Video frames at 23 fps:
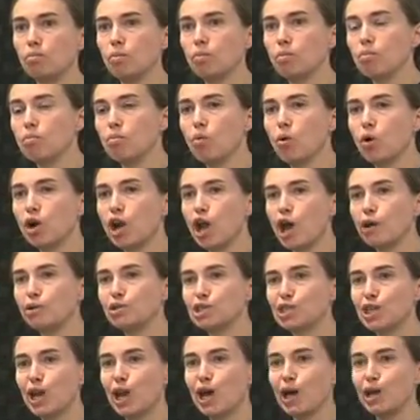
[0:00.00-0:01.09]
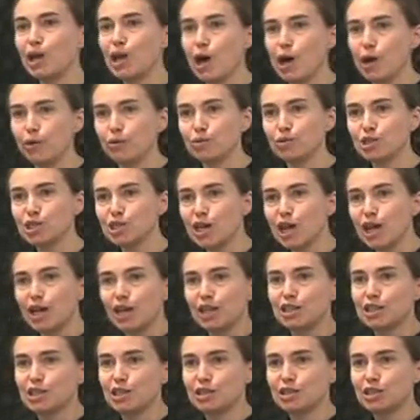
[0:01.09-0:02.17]
knowns than unknowns
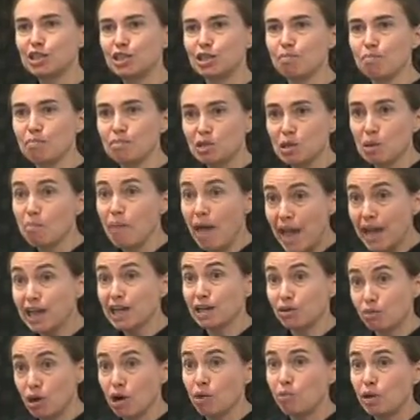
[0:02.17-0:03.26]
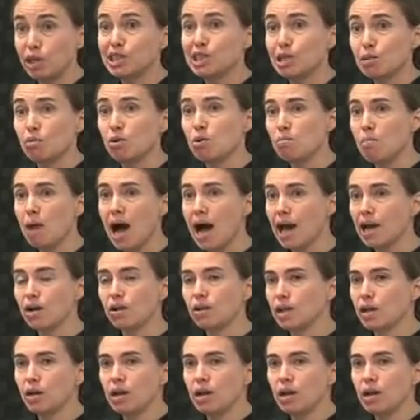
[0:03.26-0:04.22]
to make a reasonable model,